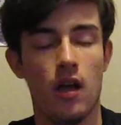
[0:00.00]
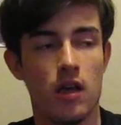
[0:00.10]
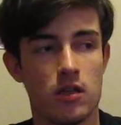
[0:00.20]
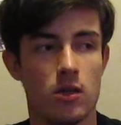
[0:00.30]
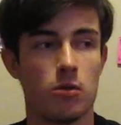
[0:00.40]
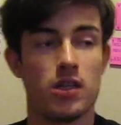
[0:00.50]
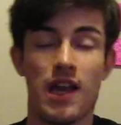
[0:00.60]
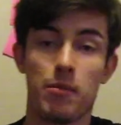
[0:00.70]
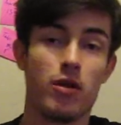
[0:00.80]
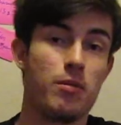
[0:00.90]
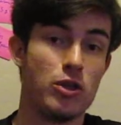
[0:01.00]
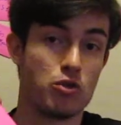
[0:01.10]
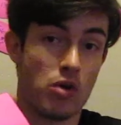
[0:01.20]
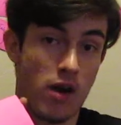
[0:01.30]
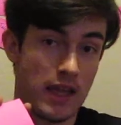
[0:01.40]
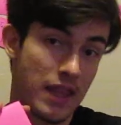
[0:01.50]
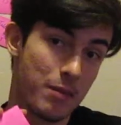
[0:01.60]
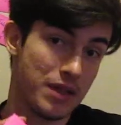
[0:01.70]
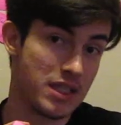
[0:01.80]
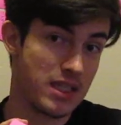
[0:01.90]
So today I'm going to be drawing them
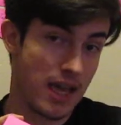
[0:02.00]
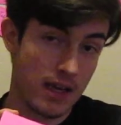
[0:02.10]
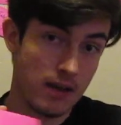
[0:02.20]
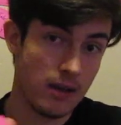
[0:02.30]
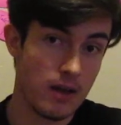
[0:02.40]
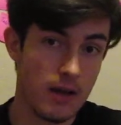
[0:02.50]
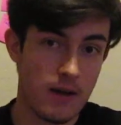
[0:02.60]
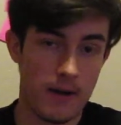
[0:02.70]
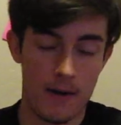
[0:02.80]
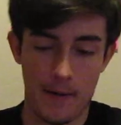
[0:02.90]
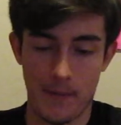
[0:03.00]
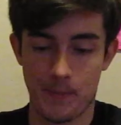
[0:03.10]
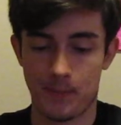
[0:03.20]
instead. I